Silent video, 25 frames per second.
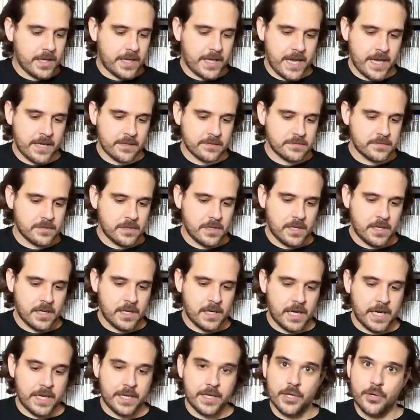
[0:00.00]
again,
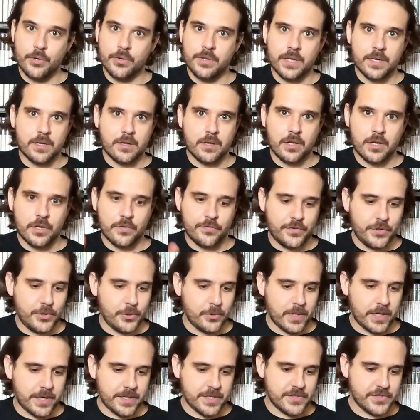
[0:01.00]
I know that a lot of
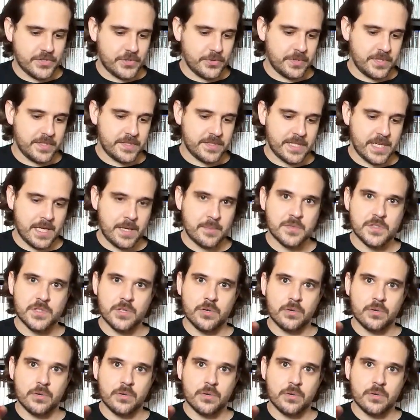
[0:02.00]
you are into these games,